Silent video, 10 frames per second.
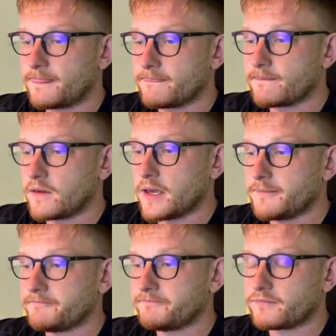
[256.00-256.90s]
Okay,
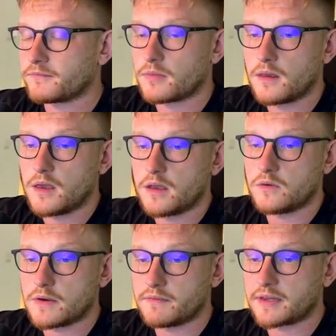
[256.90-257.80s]
you have
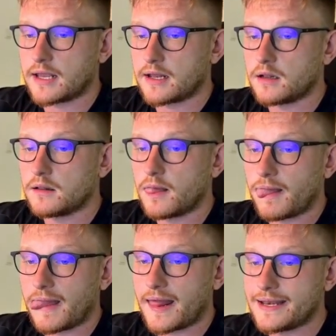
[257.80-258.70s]
a title,
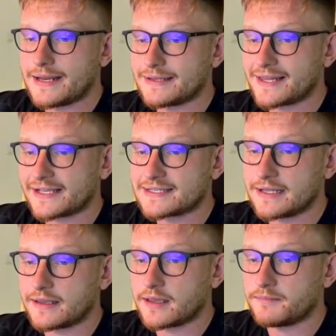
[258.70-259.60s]
and then the text link
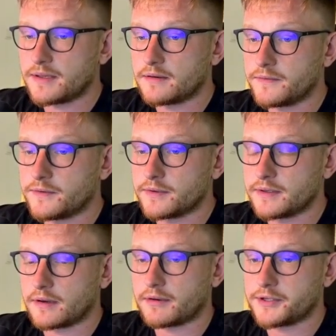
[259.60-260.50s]
can be the view
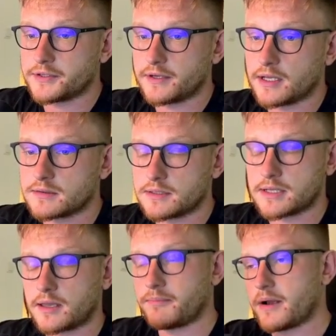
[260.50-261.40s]
integration dot. So it's like
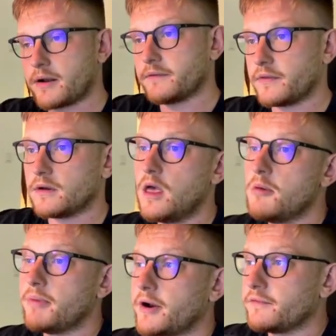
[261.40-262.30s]
part of
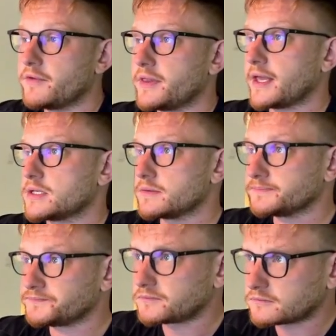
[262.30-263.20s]
the text.
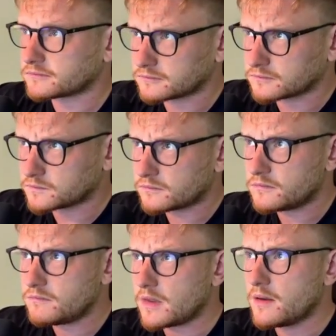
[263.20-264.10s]

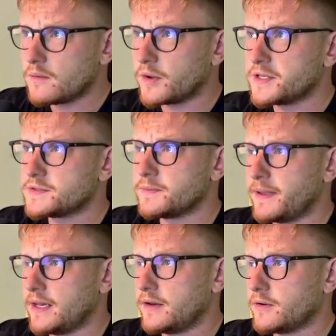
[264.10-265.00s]
What is the pity
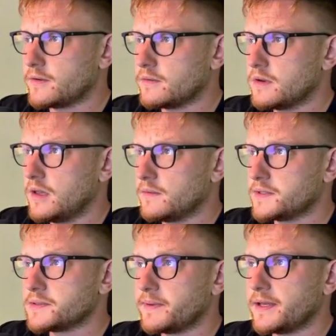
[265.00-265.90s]
though? What is the
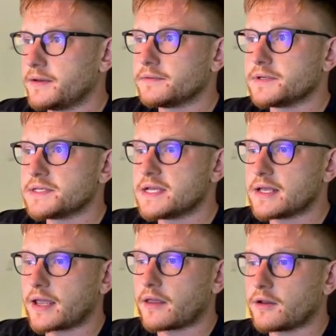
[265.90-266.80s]
pity though is that I
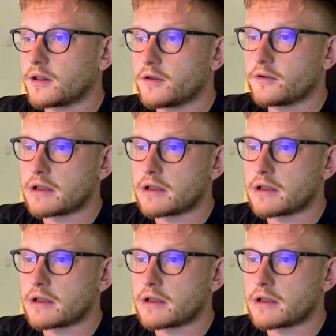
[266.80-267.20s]
cannot click on that.